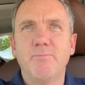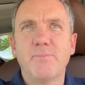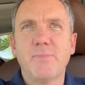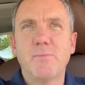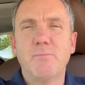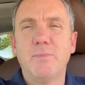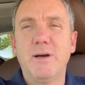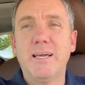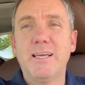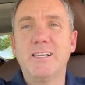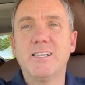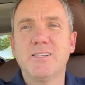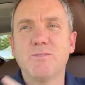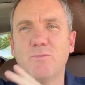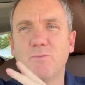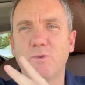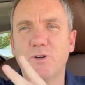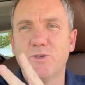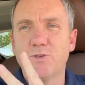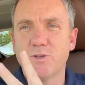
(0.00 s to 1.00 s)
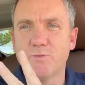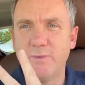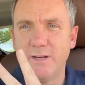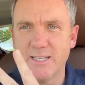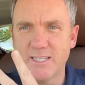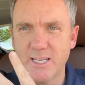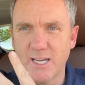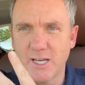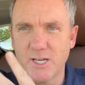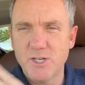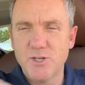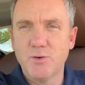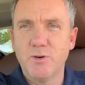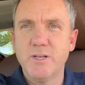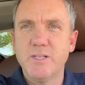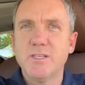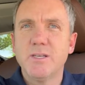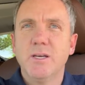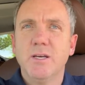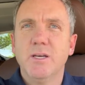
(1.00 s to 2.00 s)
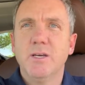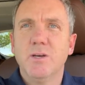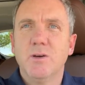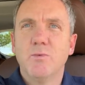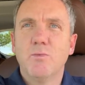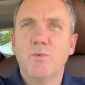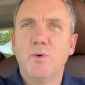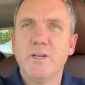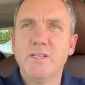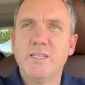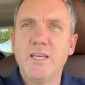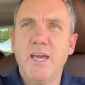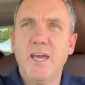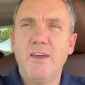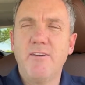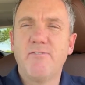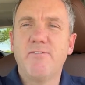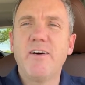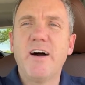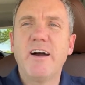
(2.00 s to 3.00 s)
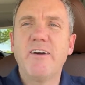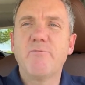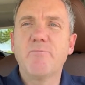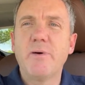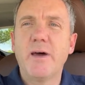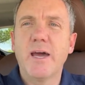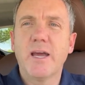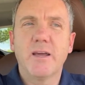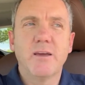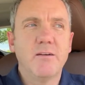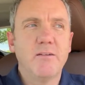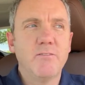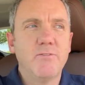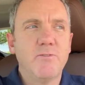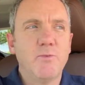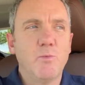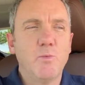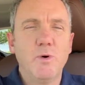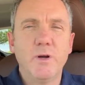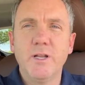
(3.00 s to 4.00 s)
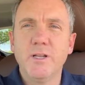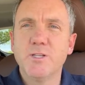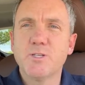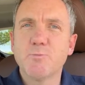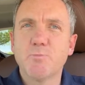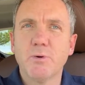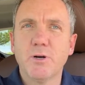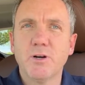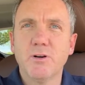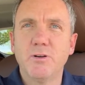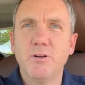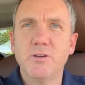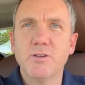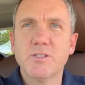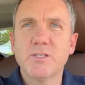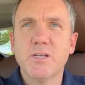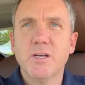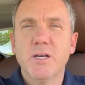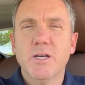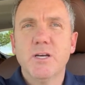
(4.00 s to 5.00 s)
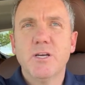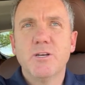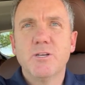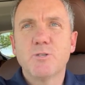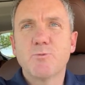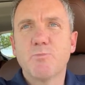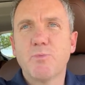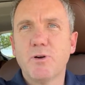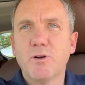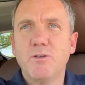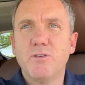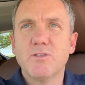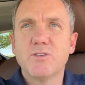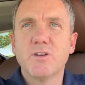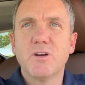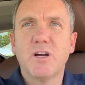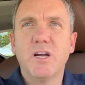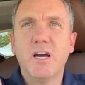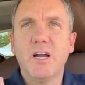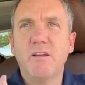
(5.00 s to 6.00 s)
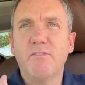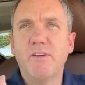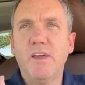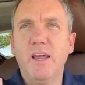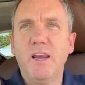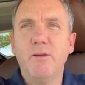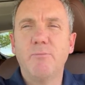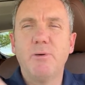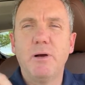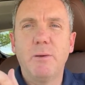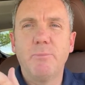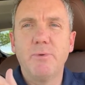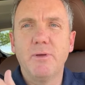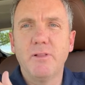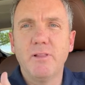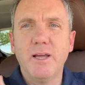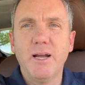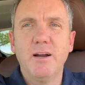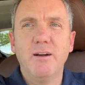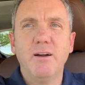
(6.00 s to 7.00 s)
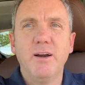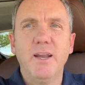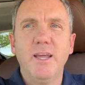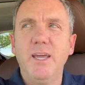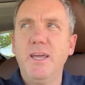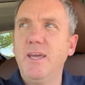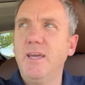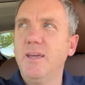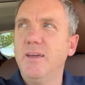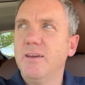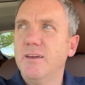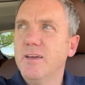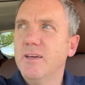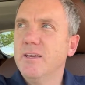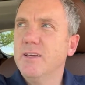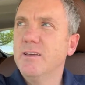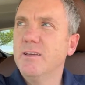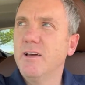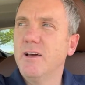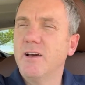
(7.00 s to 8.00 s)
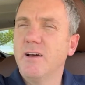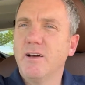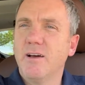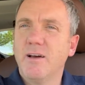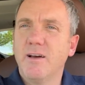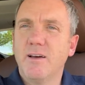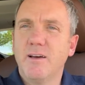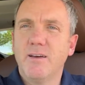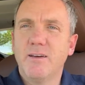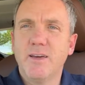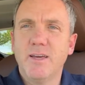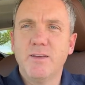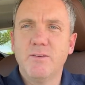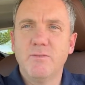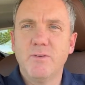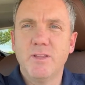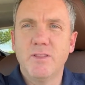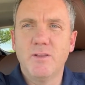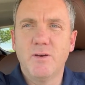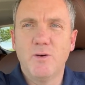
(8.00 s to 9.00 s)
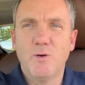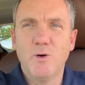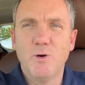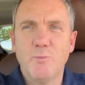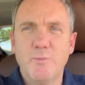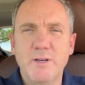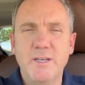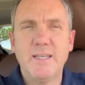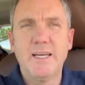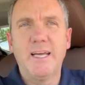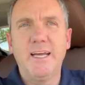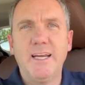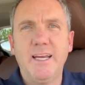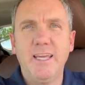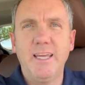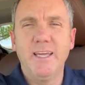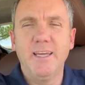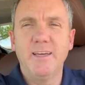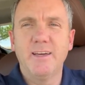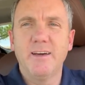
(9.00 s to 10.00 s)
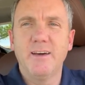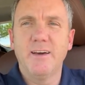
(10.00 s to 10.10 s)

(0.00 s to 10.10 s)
which was my second choice, was a 5-pack of wooden Spurtles. Spurtles are kind of gaining popularity in the home and dining